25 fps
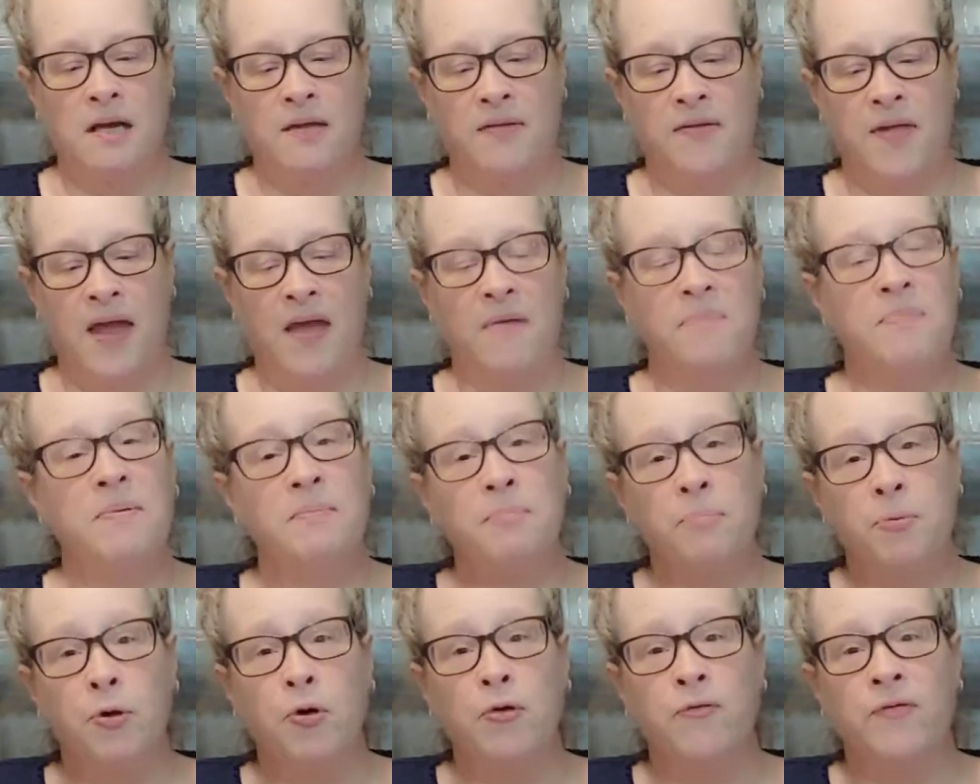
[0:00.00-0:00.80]
they've
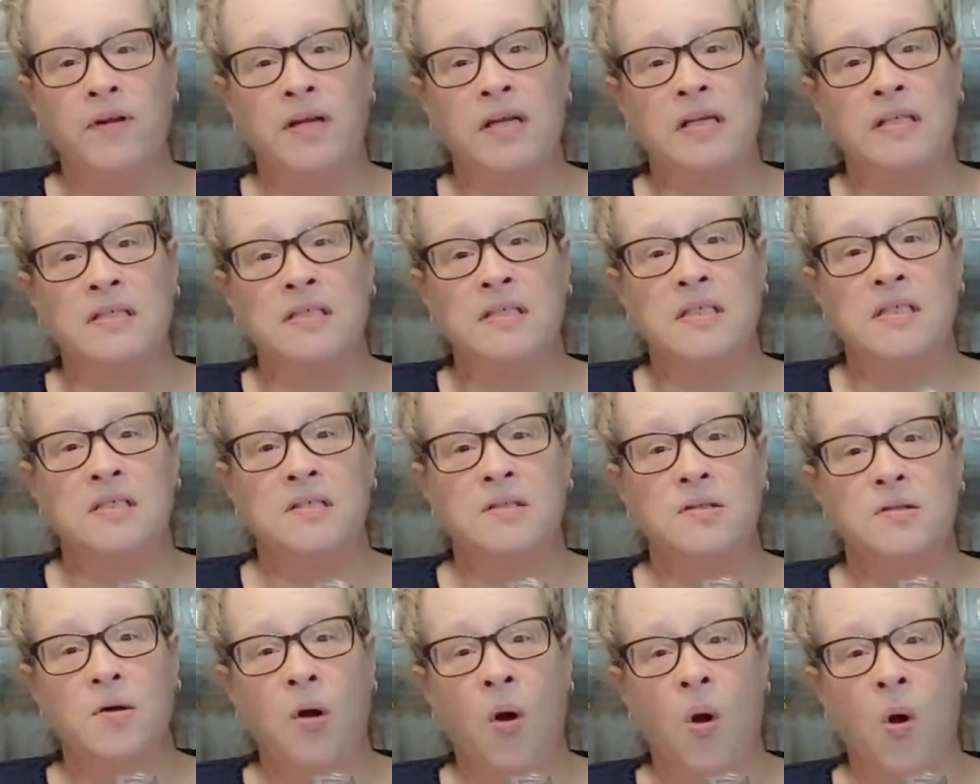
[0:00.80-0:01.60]
been proven
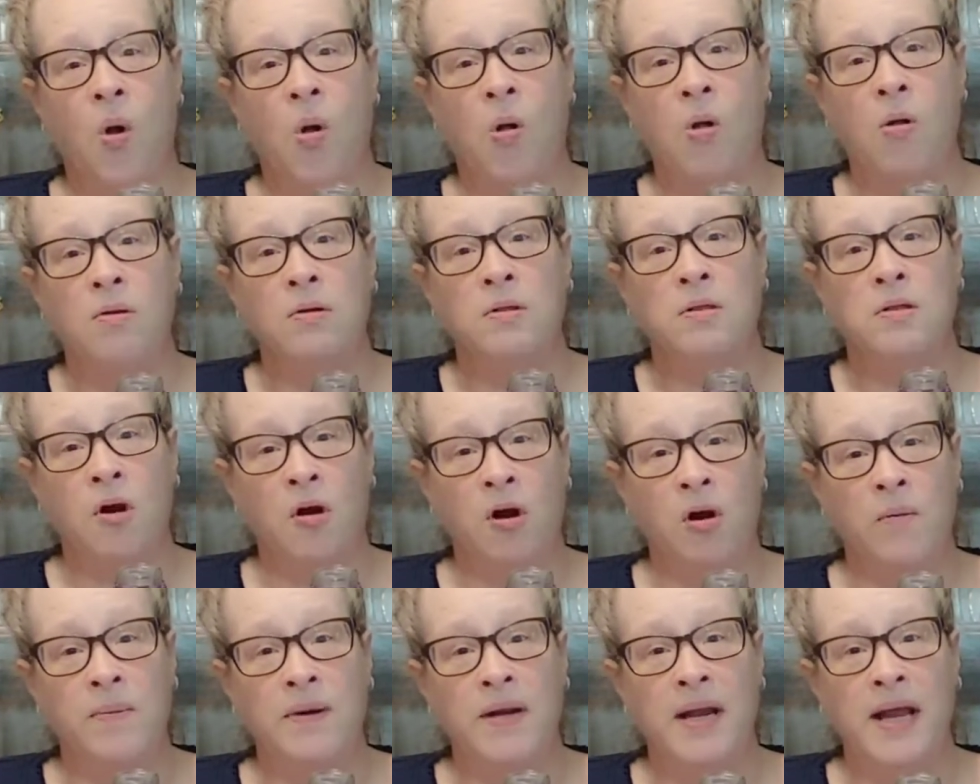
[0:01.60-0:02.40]
to hold
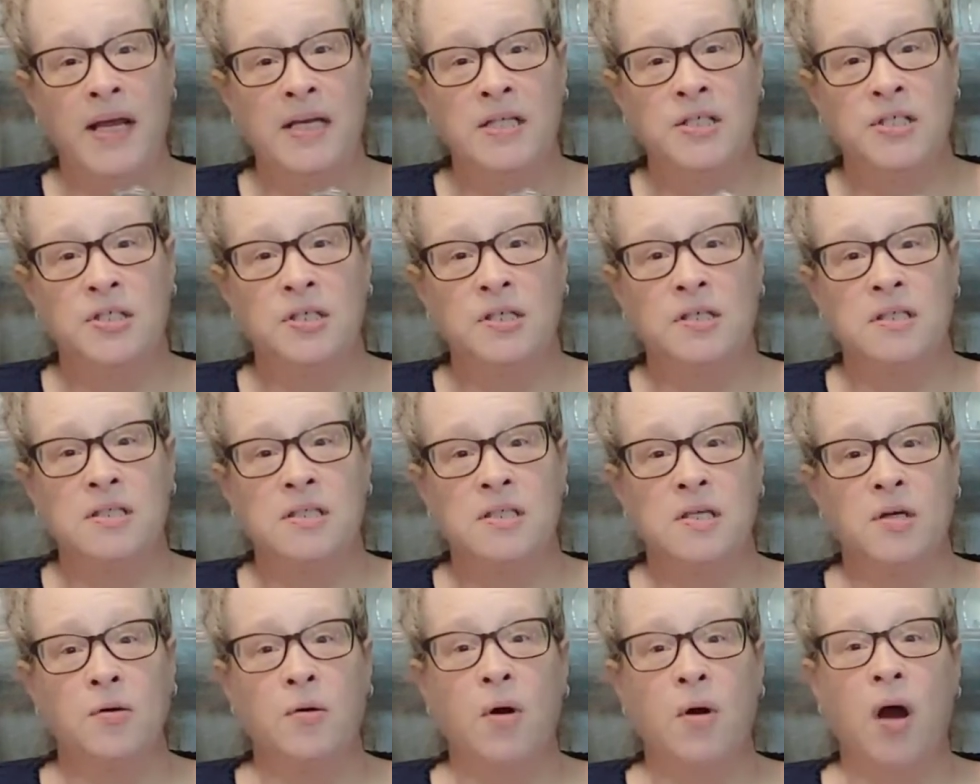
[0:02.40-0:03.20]
carbonation,
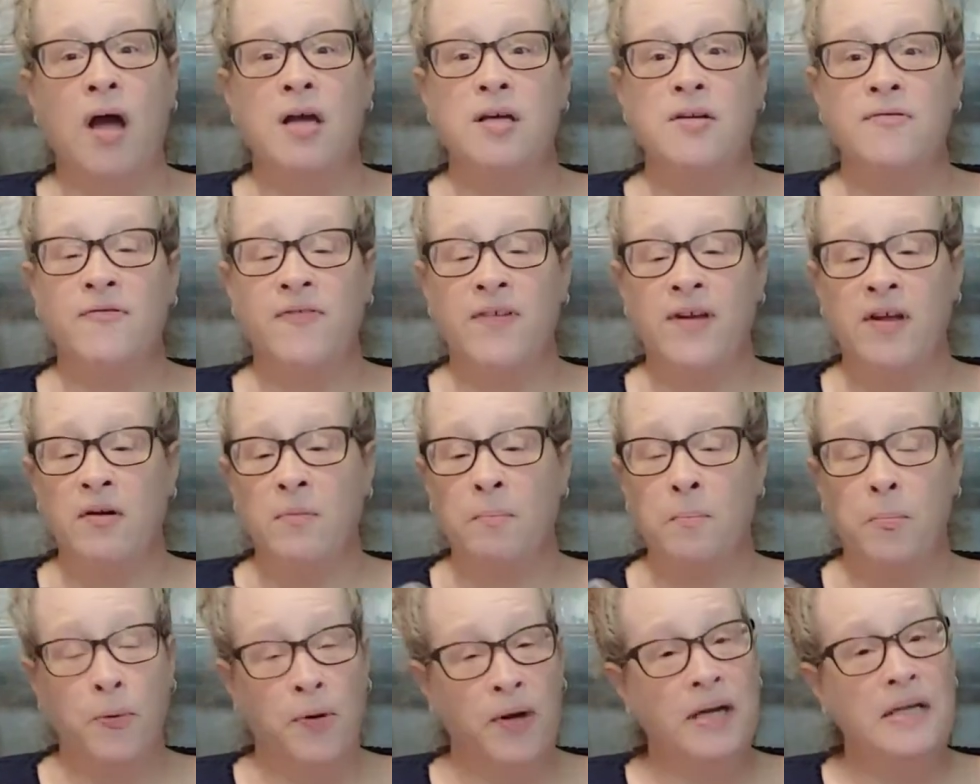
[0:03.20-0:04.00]
so I feel
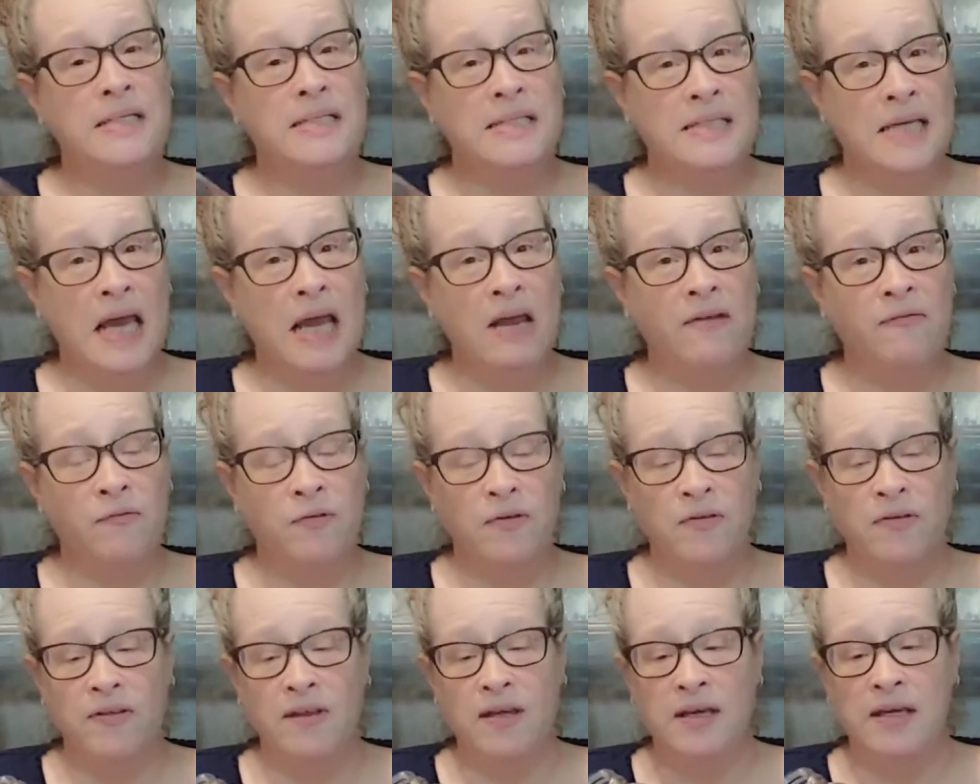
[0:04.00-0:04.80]
pretty safe
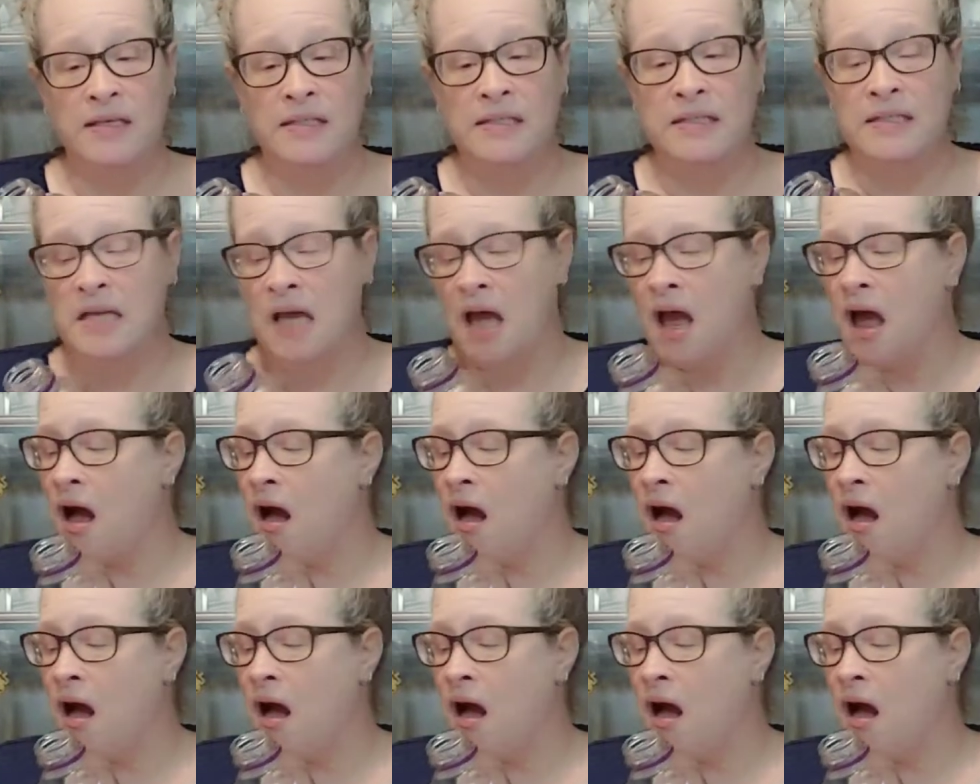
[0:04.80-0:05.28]
with this.